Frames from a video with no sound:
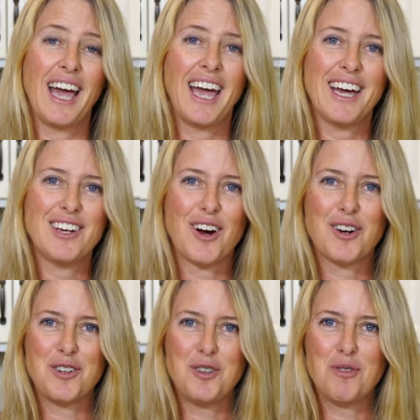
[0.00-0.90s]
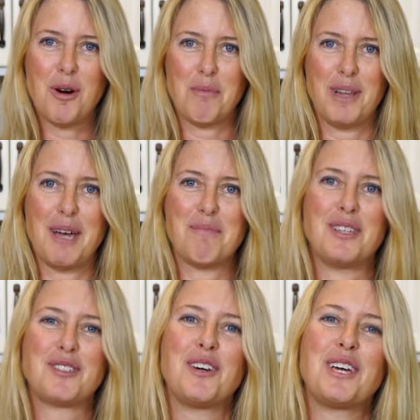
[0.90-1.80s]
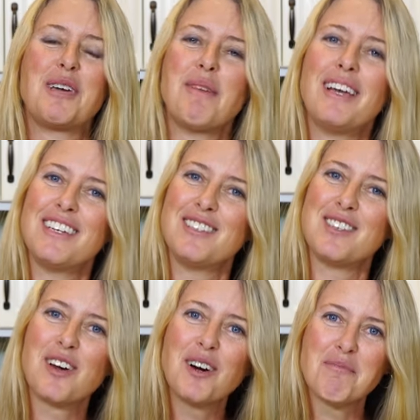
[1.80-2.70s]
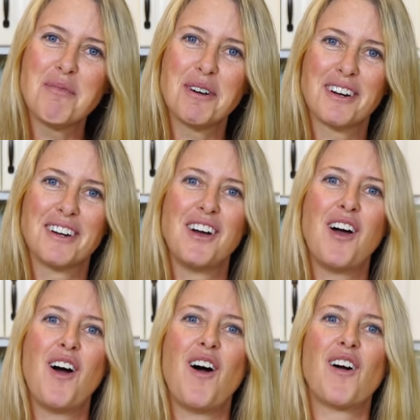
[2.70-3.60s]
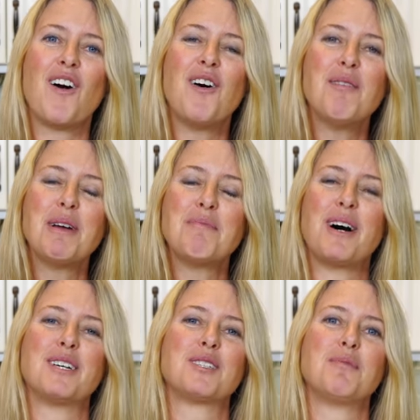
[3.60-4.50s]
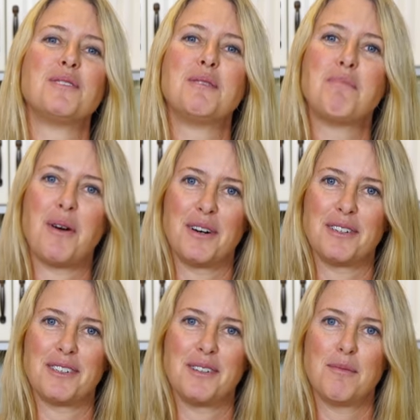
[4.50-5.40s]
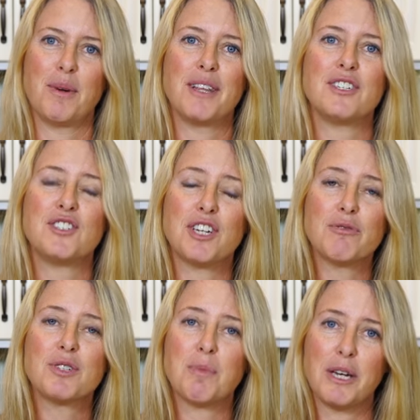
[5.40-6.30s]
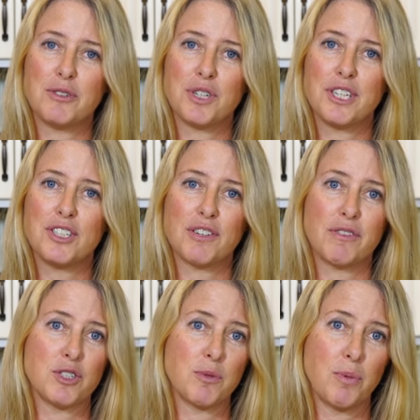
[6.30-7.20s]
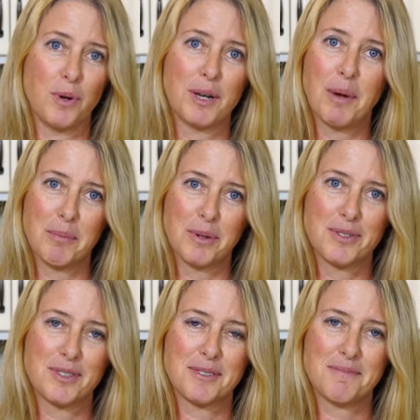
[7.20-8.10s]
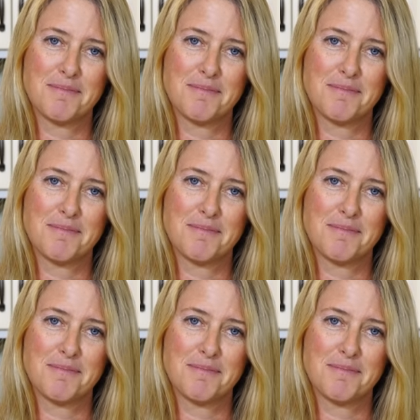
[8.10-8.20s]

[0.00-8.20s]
and our new Plant-Based Cooking Made Easy cookbook, are all made possible in part by the generous patronage of our supporting members.